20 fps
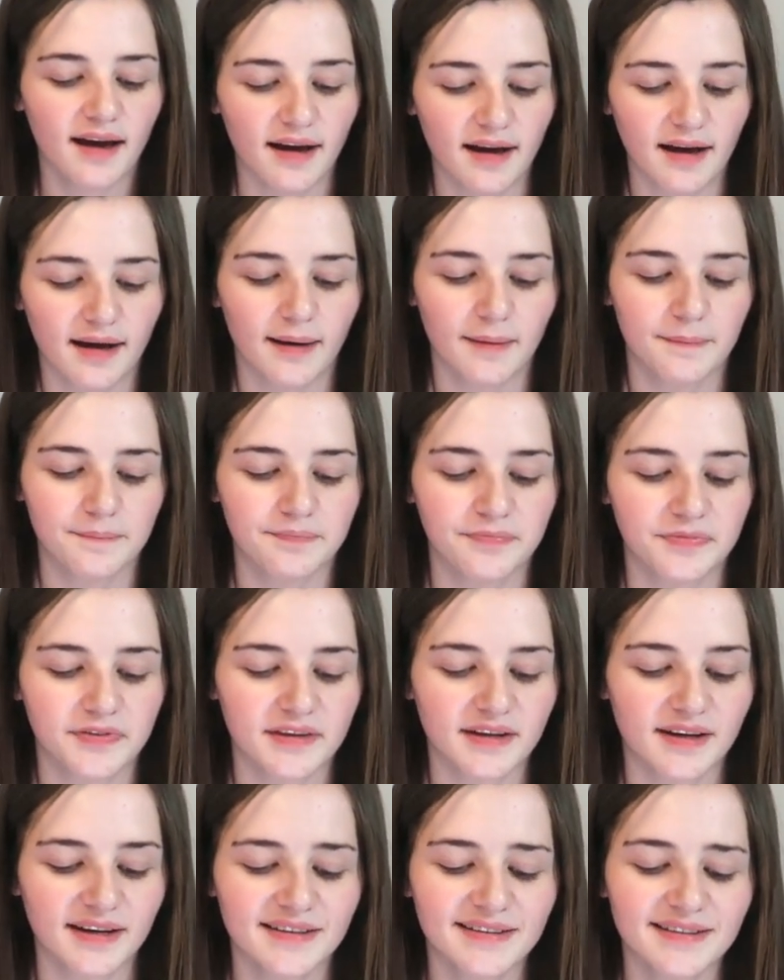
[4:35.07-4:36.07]

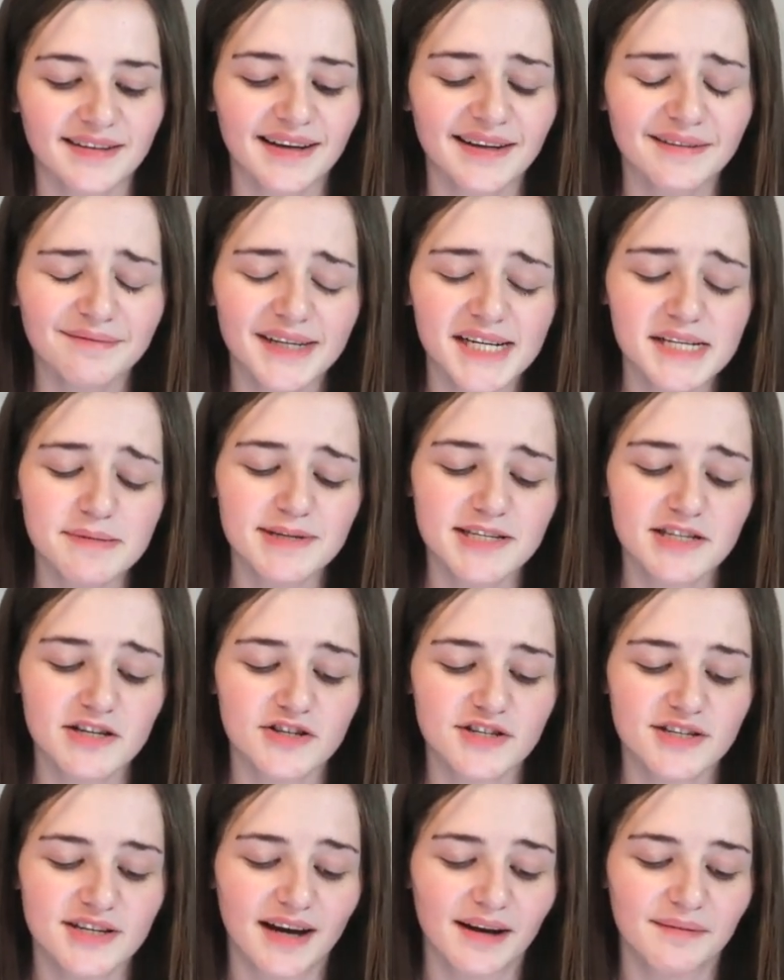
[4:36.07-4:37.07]
And it makes me
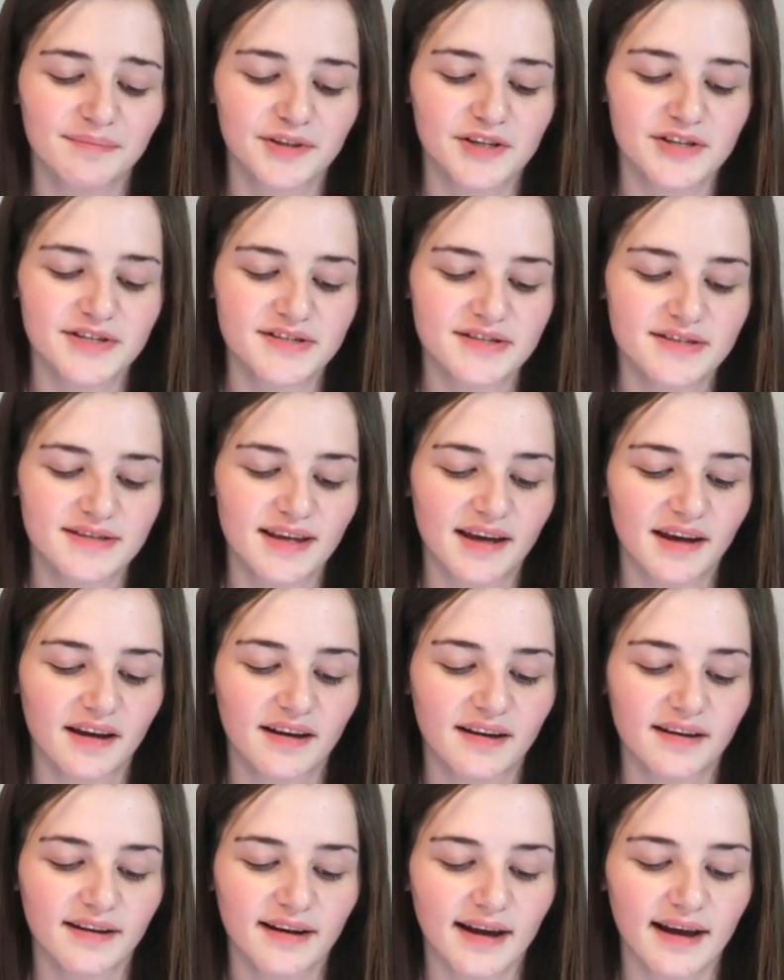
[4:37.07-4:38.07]
so sad because
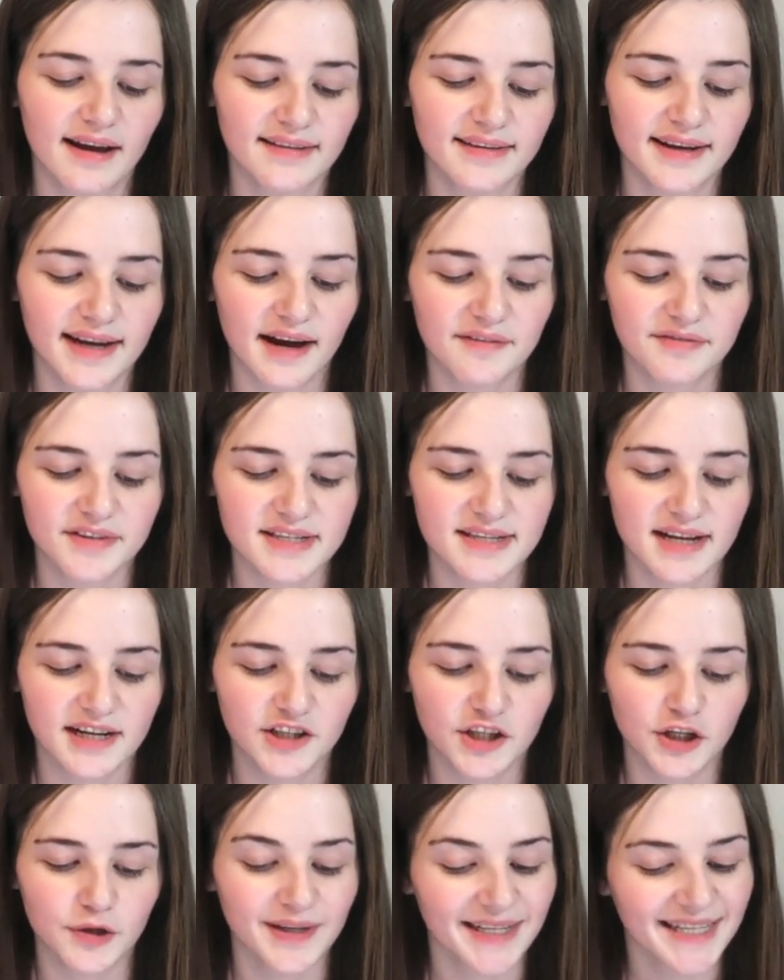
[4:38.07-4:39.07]
they have this
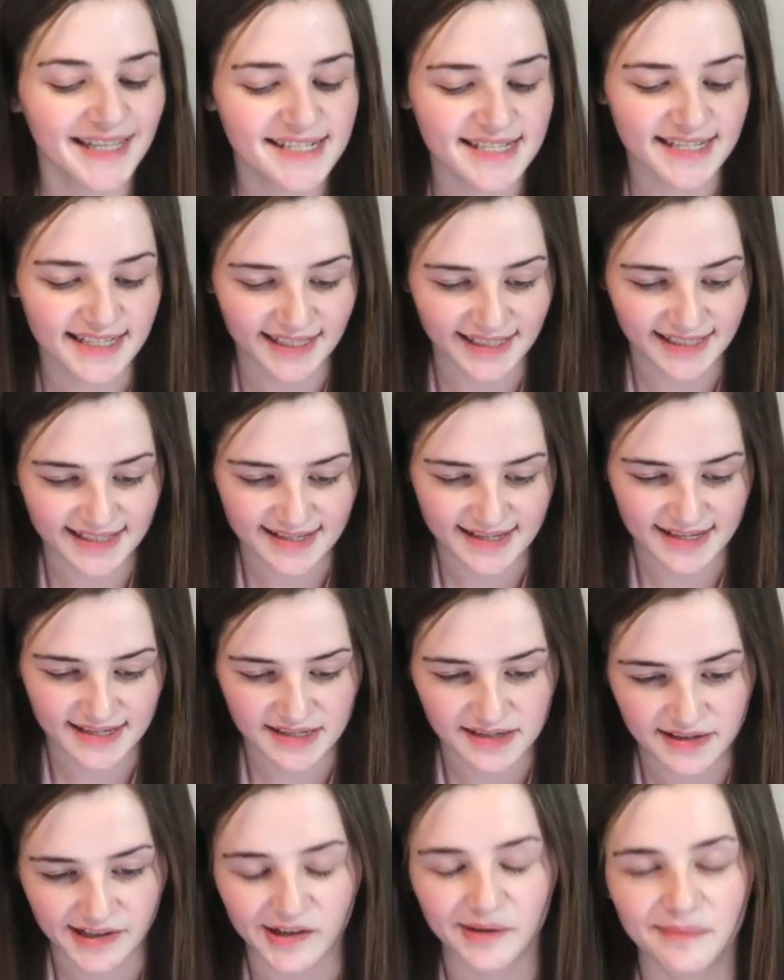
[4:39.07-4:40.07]
like new e-ticket
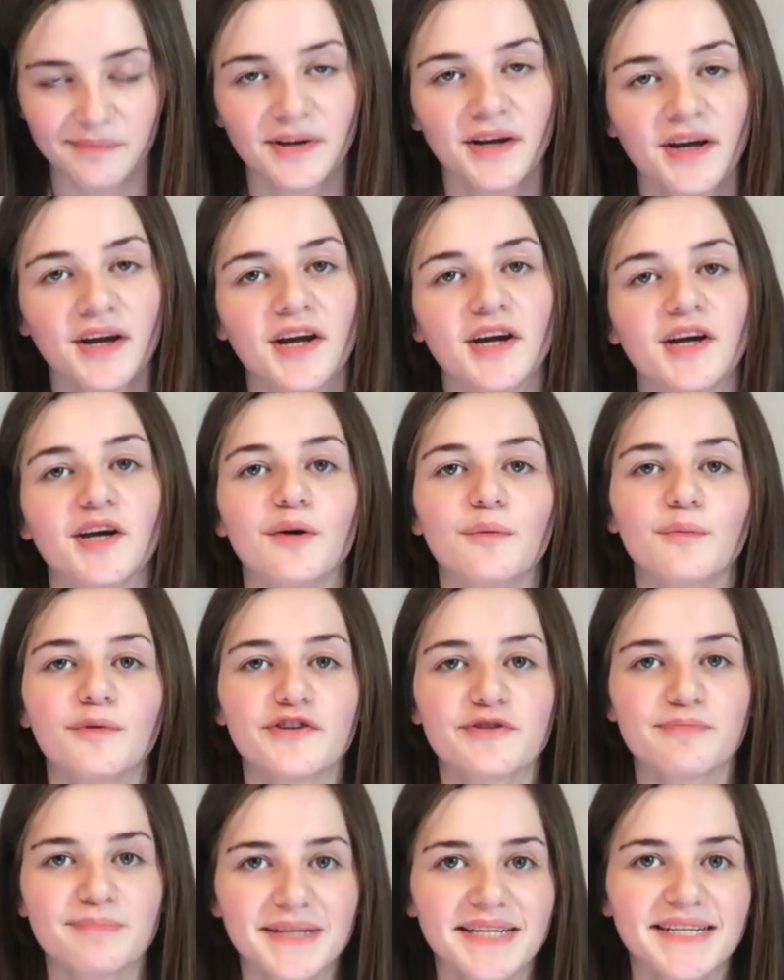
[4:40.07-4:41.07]
system
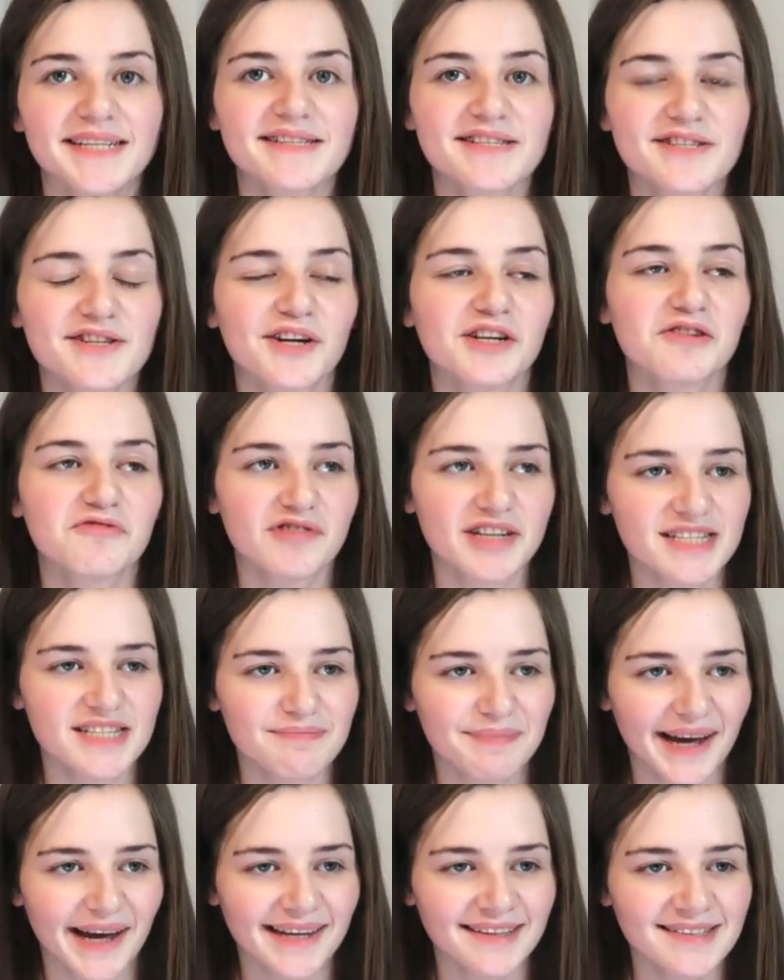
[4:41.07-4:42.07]
which means no
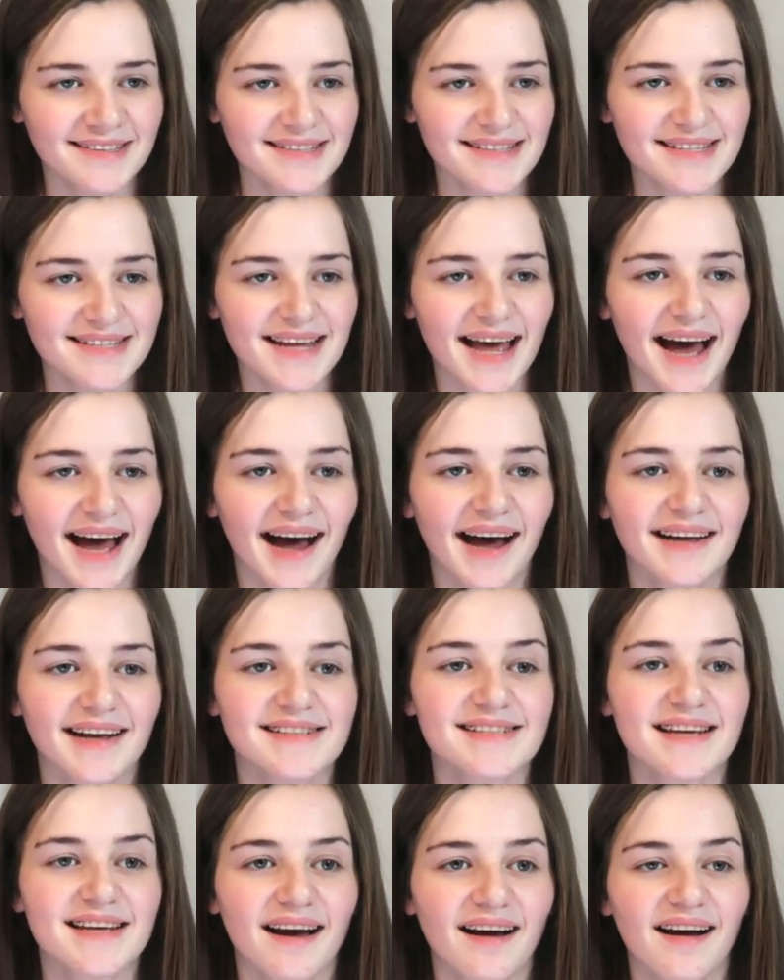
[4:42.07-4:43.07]
wristbands,
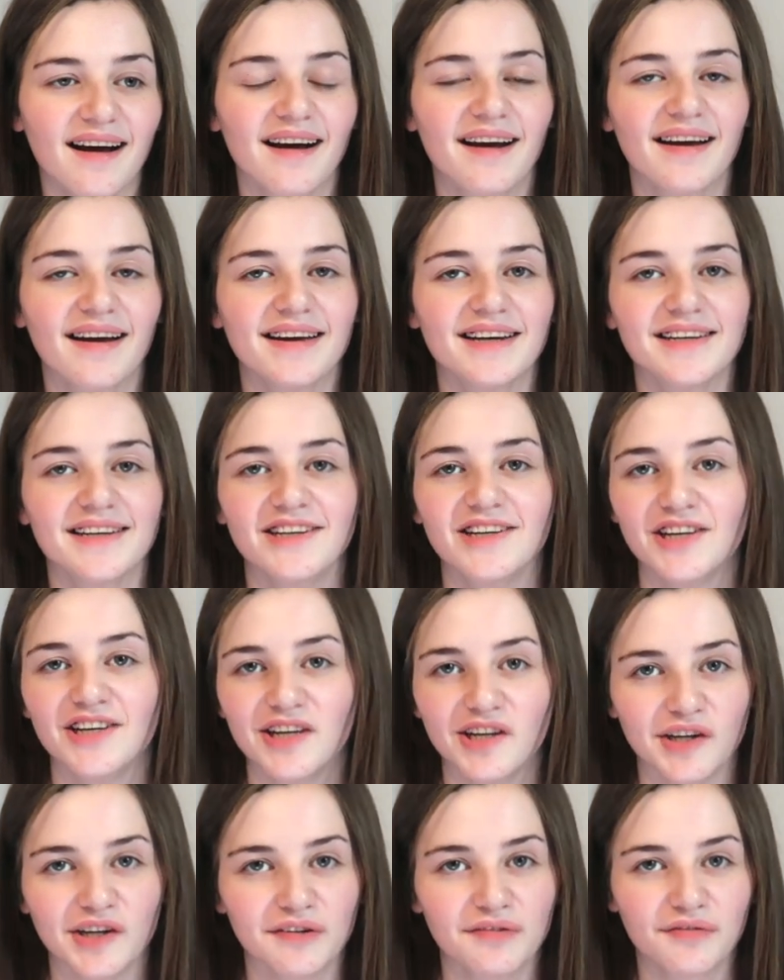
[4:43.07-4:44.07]
and I
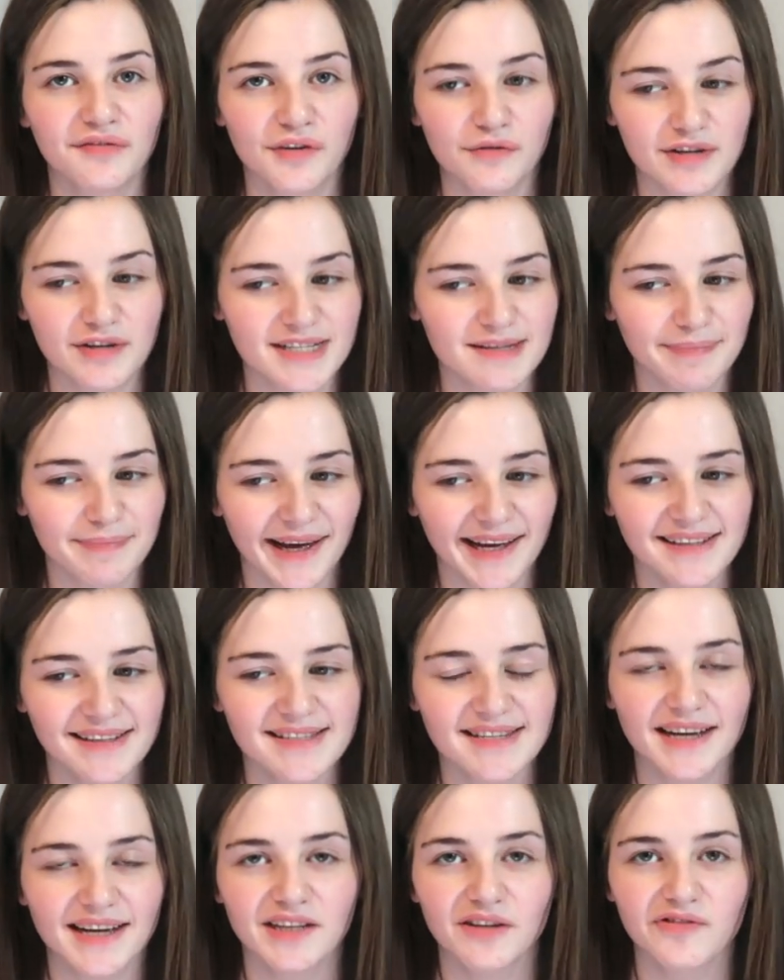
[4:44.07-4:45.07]
love the
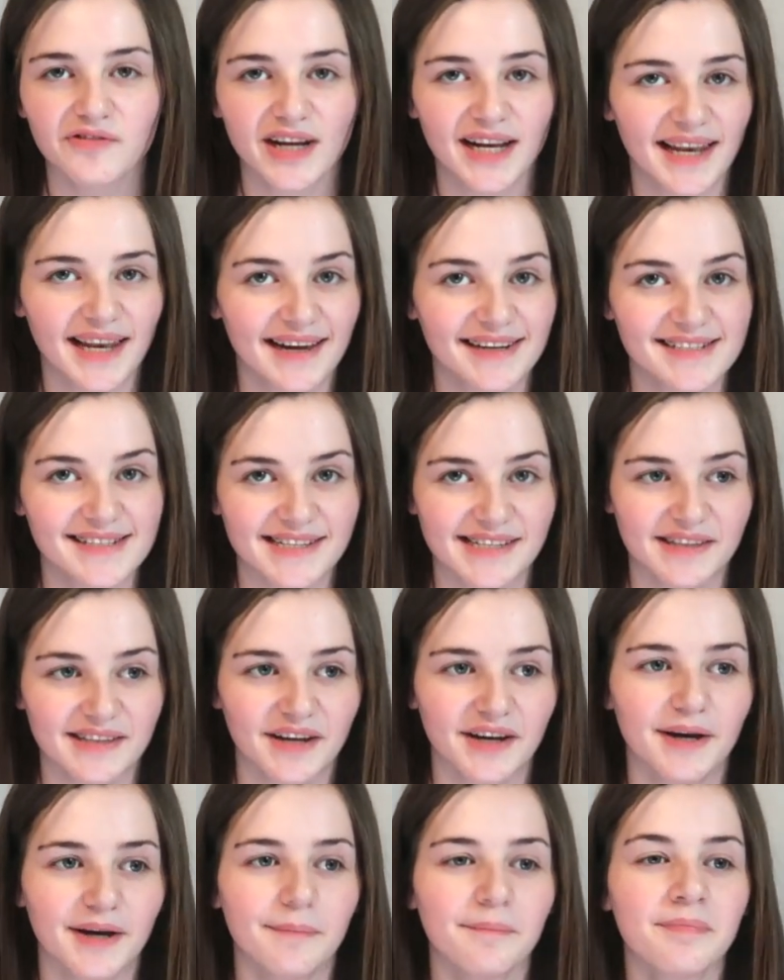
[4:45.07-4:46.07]
wristbands, I love collecting
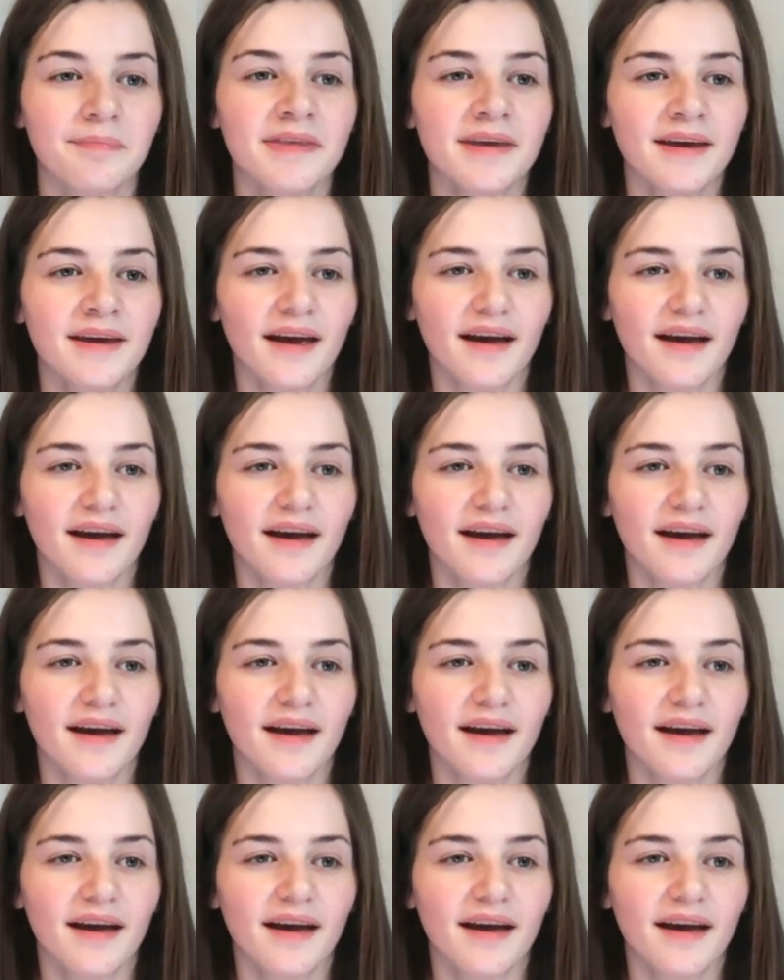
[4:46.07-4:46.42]
them,